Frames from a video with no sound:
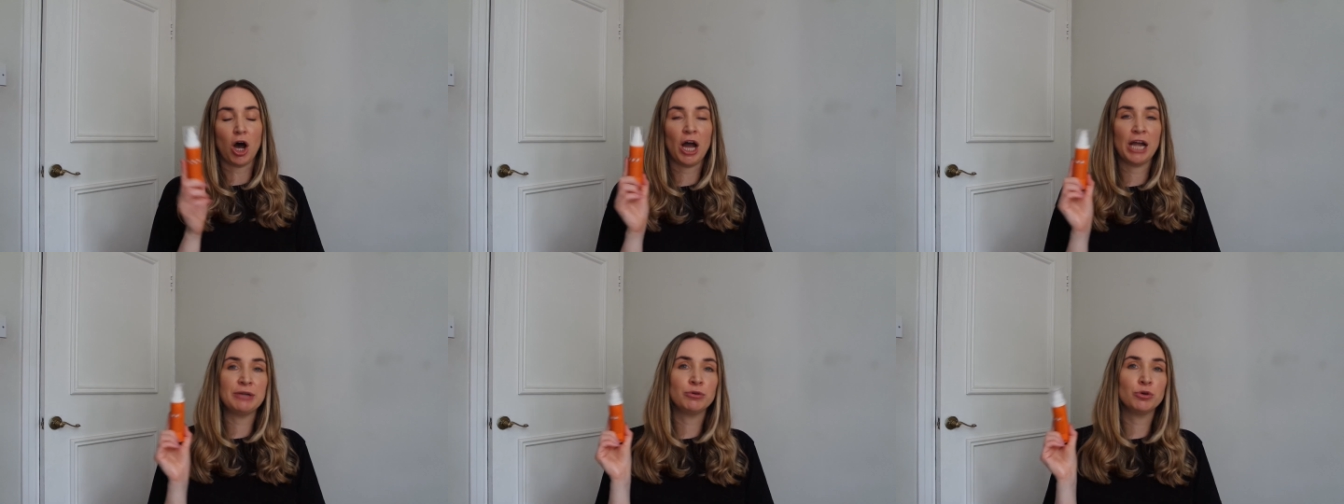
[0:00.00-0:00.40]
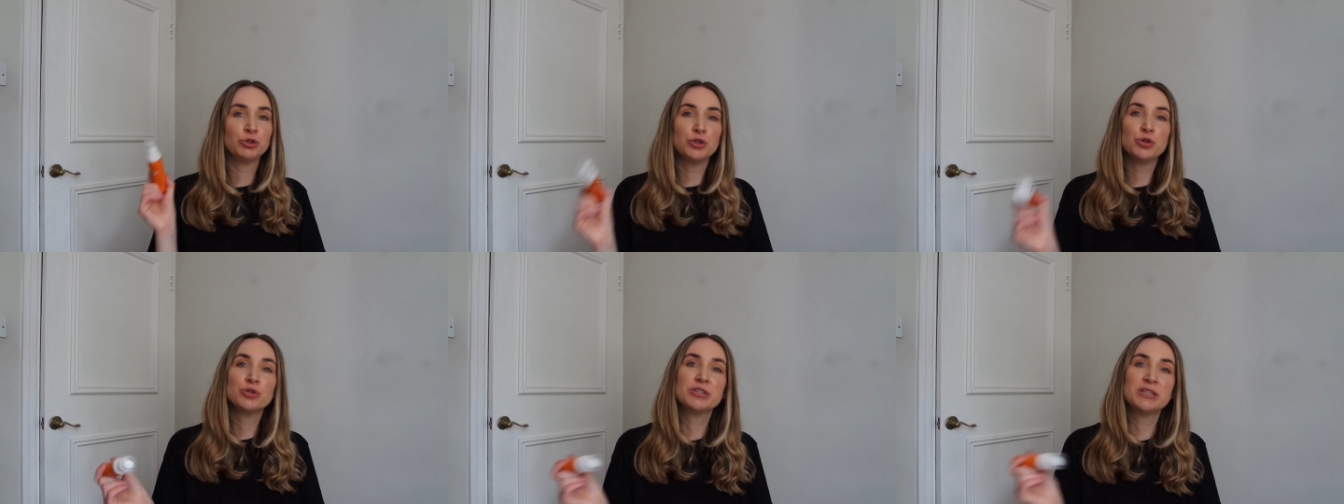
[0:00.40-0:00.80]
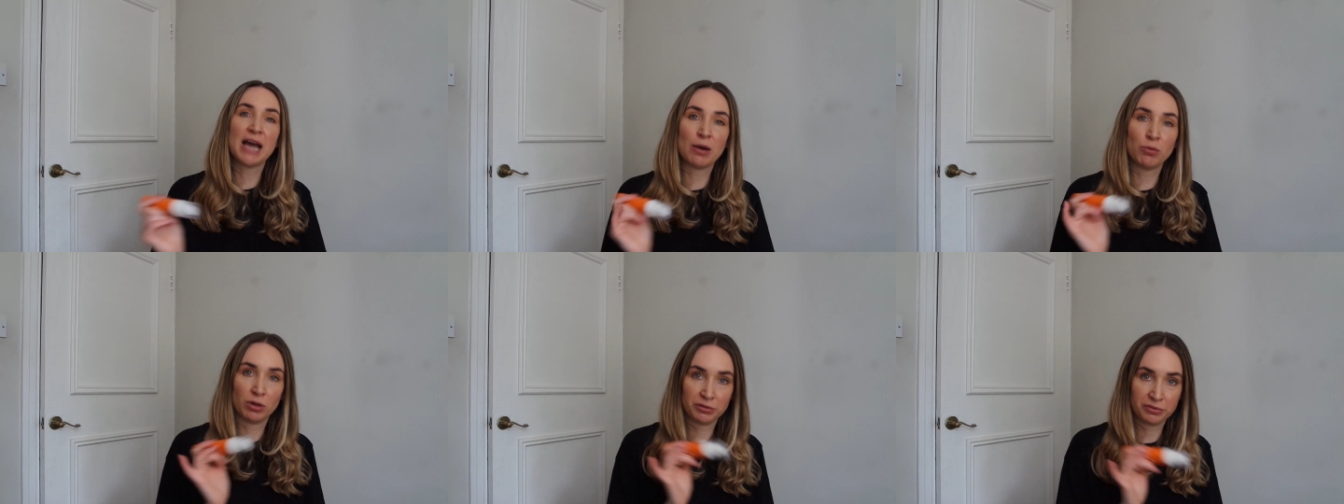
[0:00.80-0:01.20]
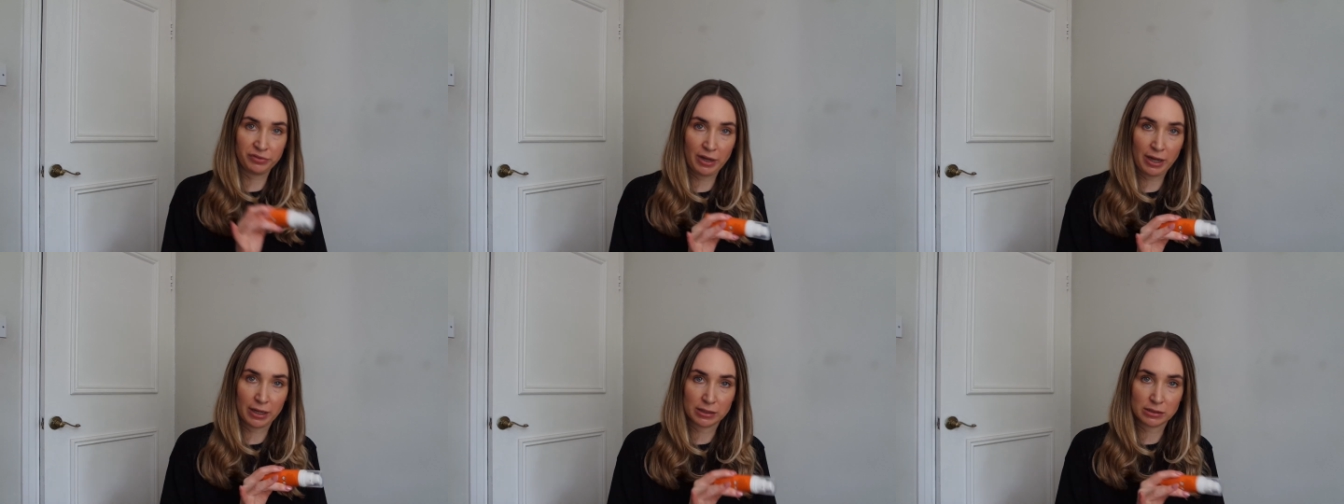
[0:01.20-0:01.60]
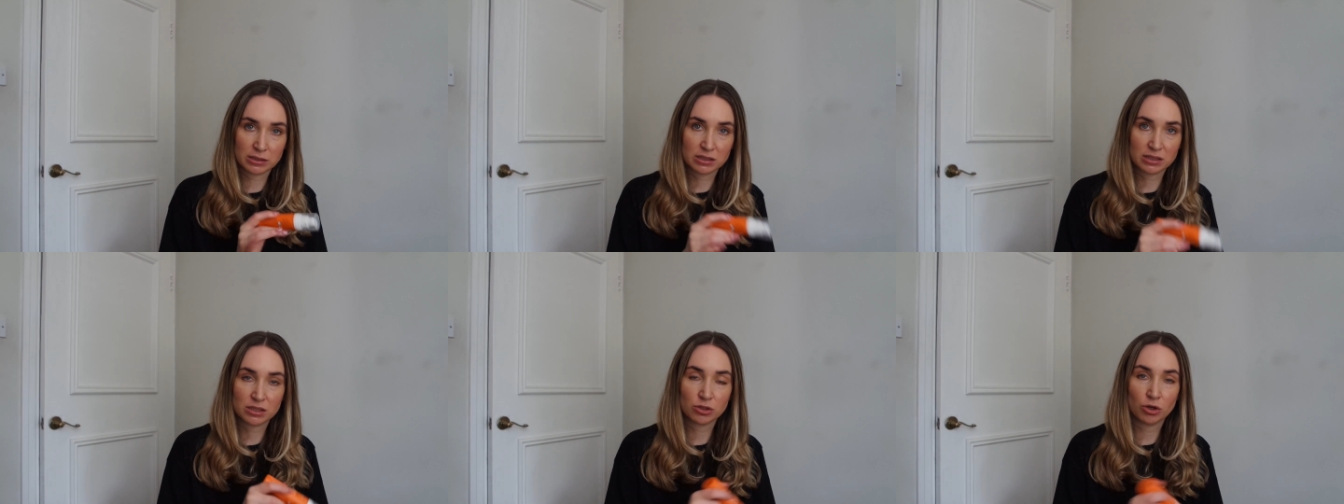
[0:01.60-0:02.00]
I will use that one
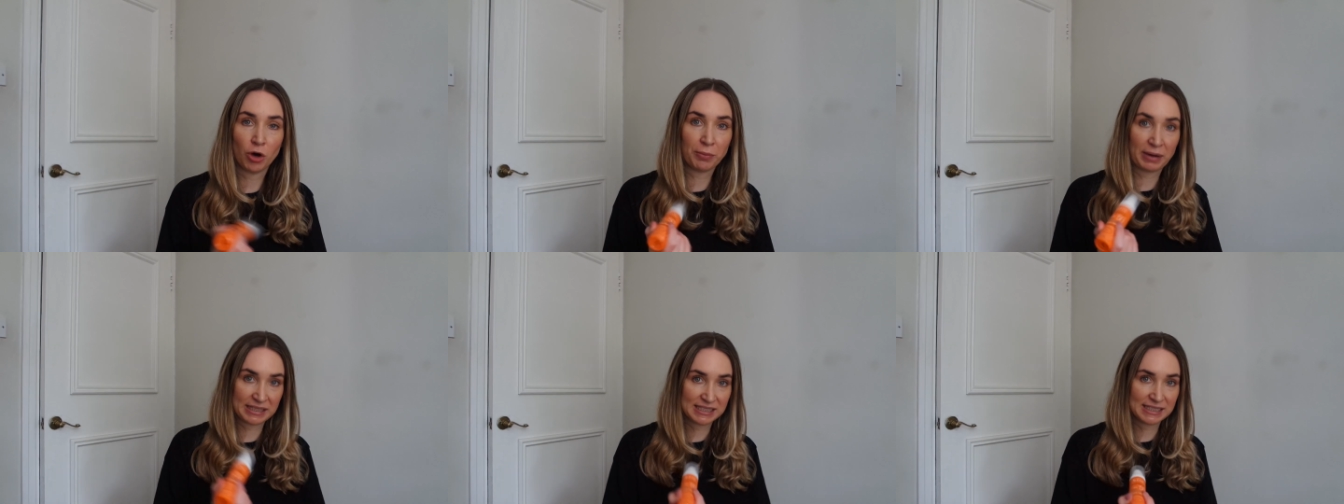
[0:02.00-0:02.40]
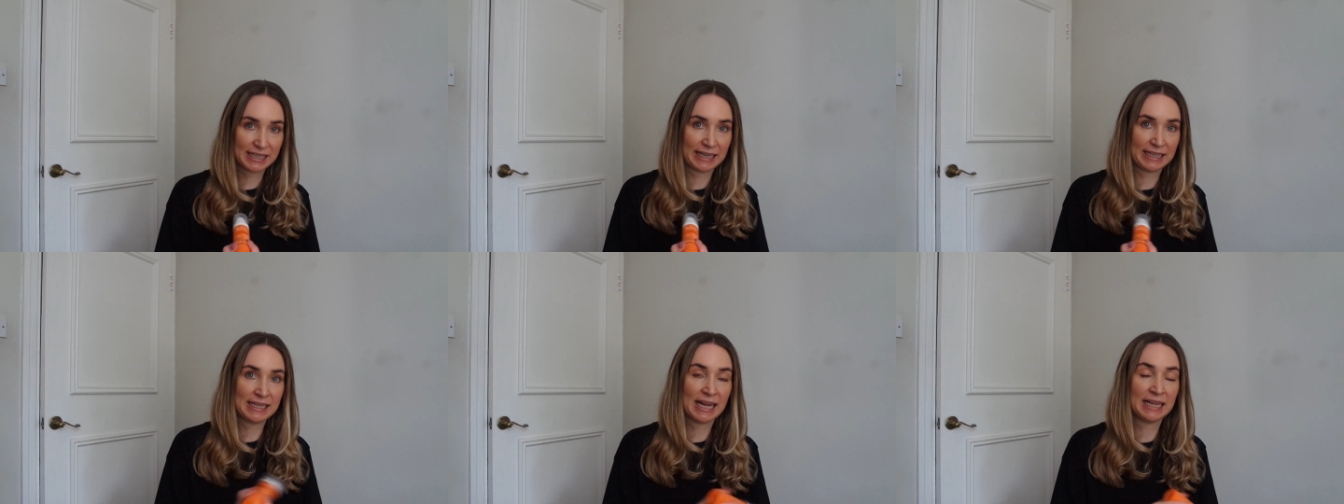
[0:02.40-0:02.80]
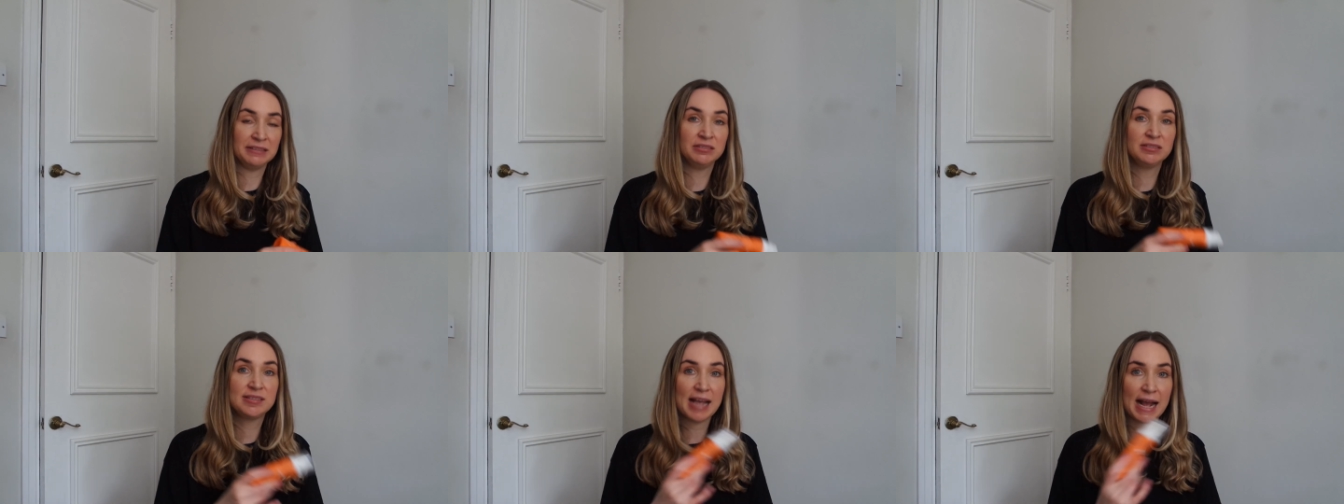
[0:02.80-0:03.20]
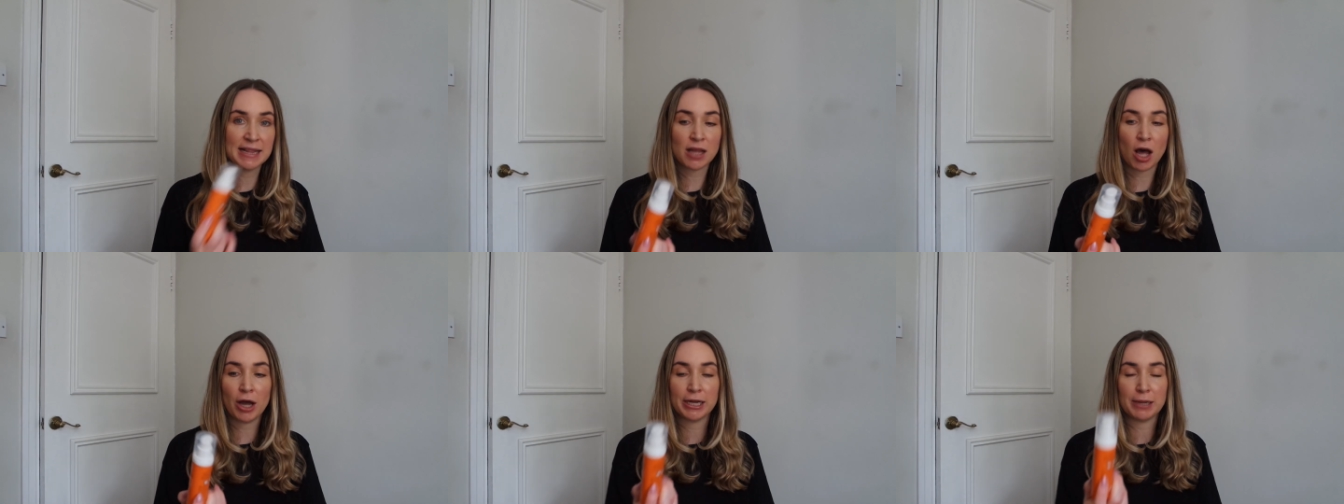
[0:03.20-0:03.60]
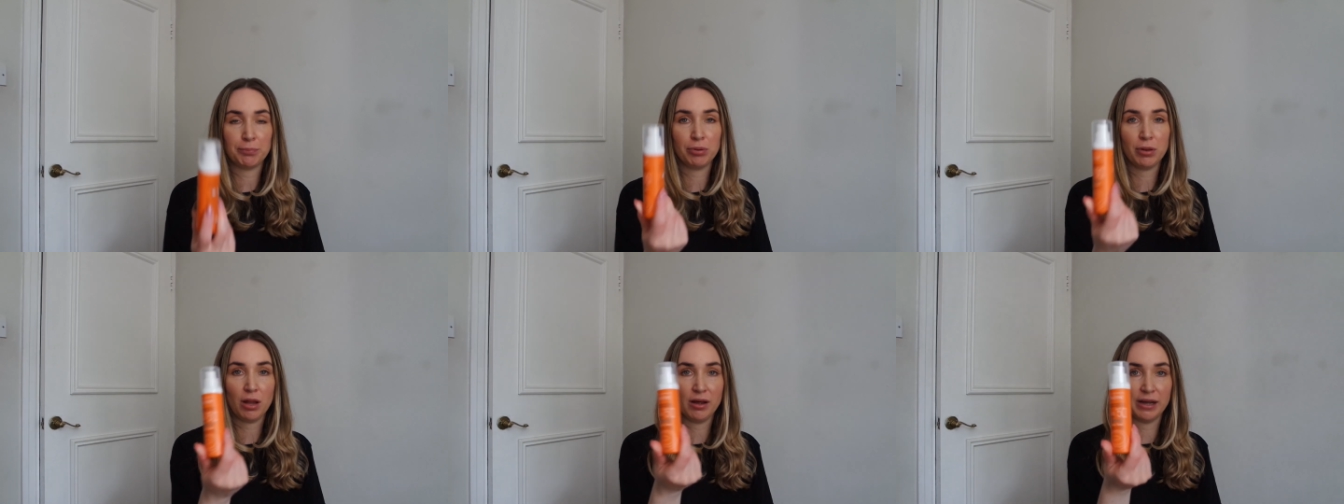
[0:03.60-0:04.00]
first on my skin and then I
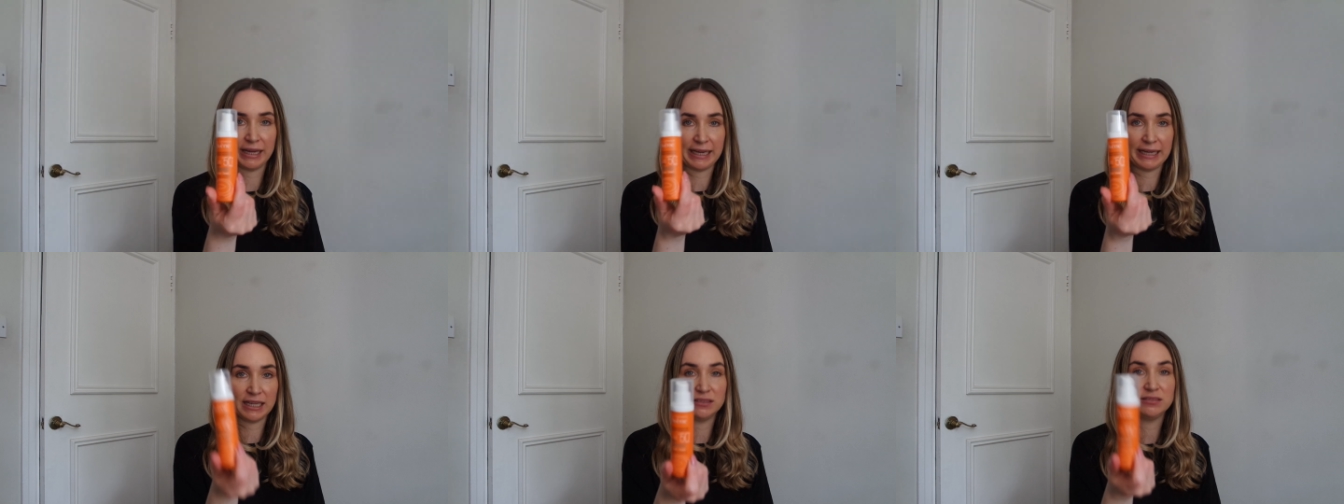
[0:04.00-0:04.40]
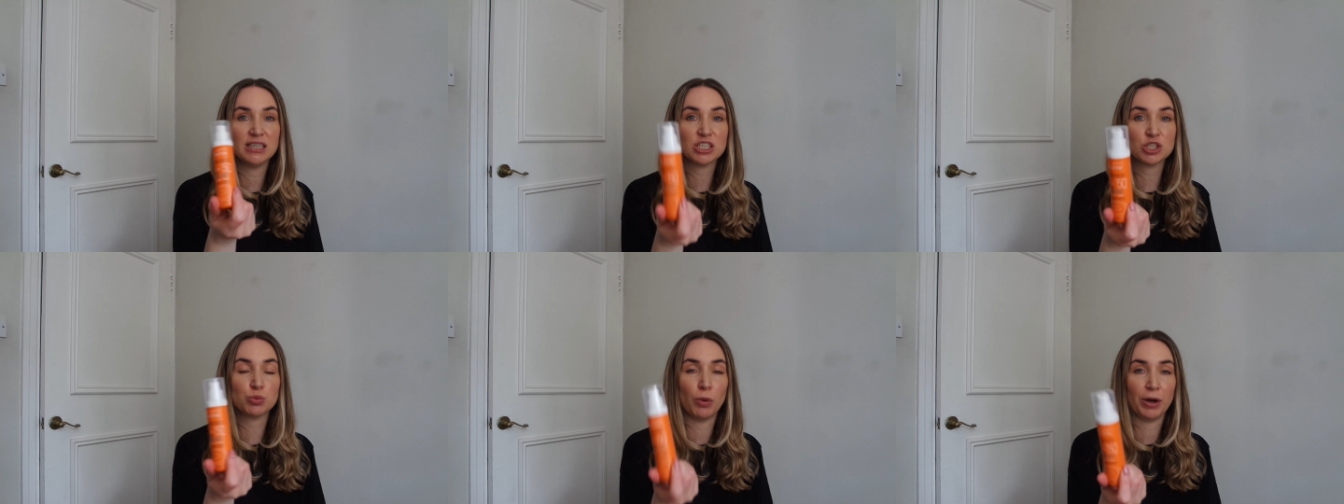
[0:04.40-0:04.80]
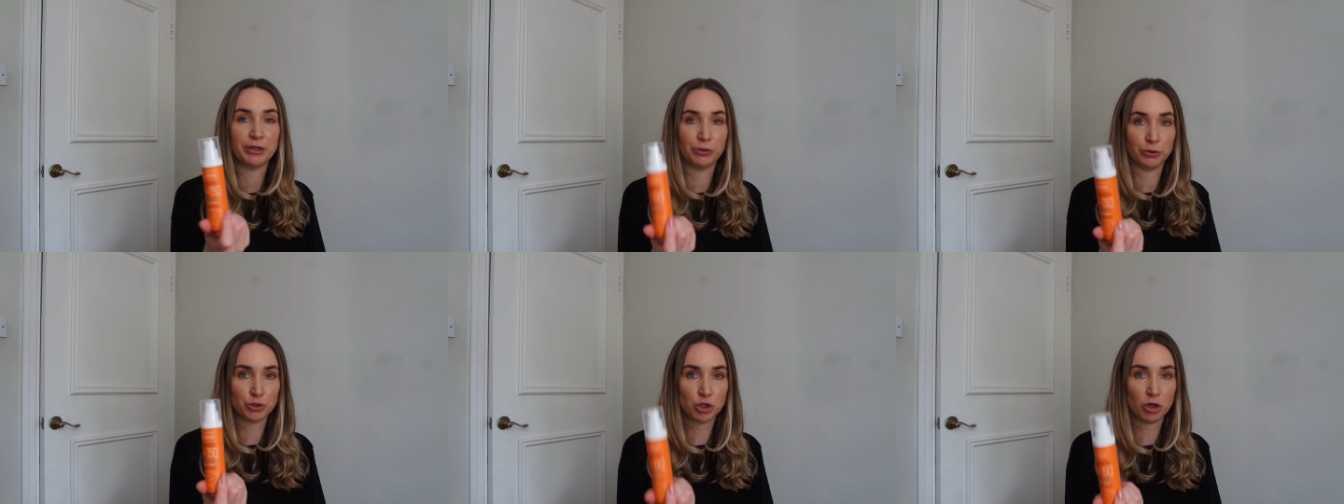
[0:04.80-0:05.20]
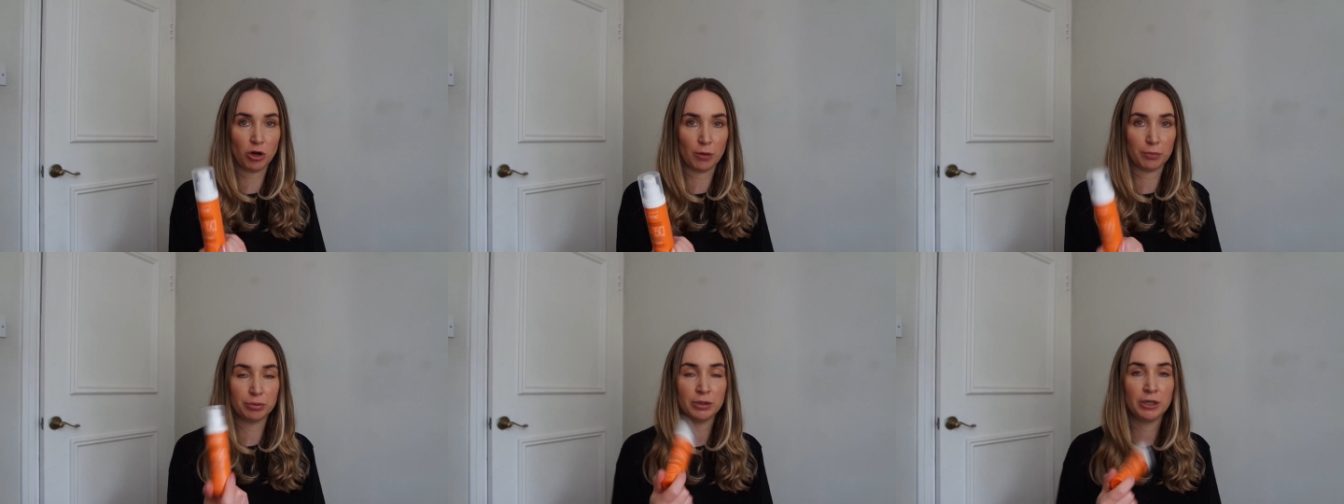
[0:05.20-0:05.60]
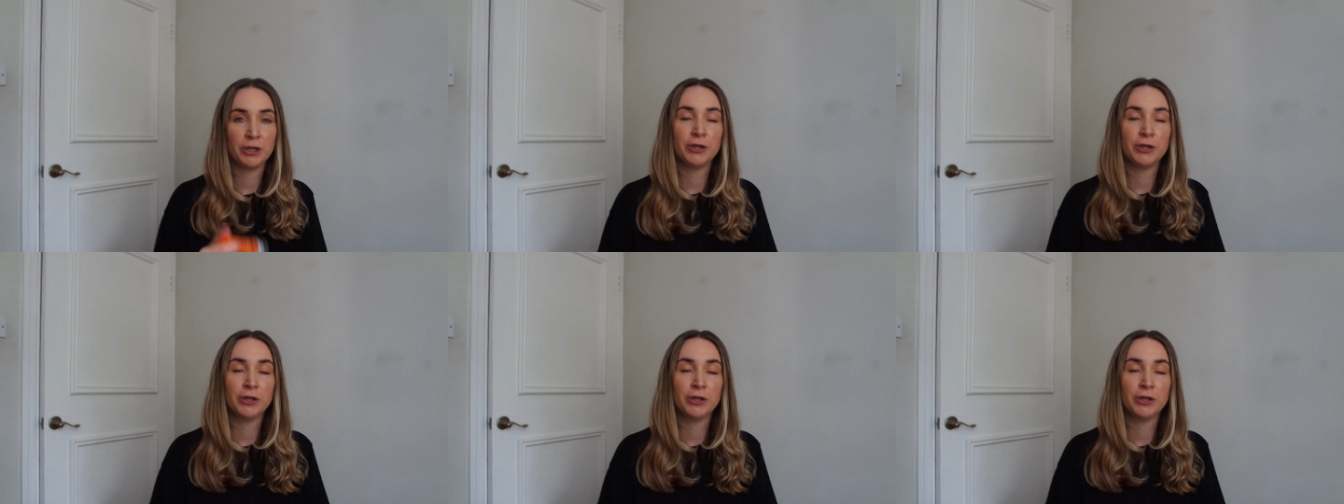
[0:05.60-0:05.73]
apply this one on top.